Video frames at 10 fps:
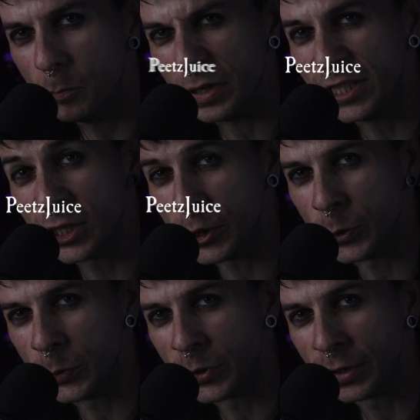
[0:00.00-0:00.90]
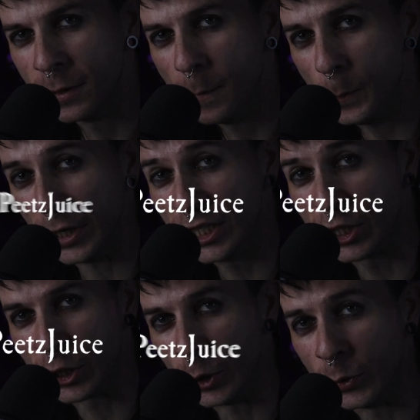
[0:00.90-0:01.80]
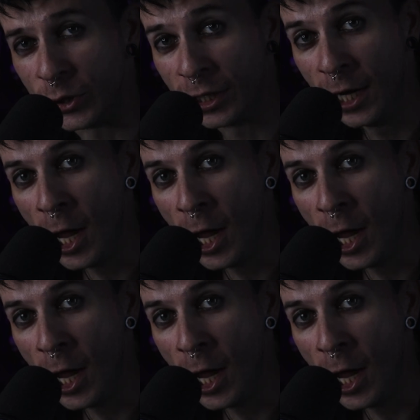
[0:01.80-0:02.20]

Pete's juice. Pete's juice.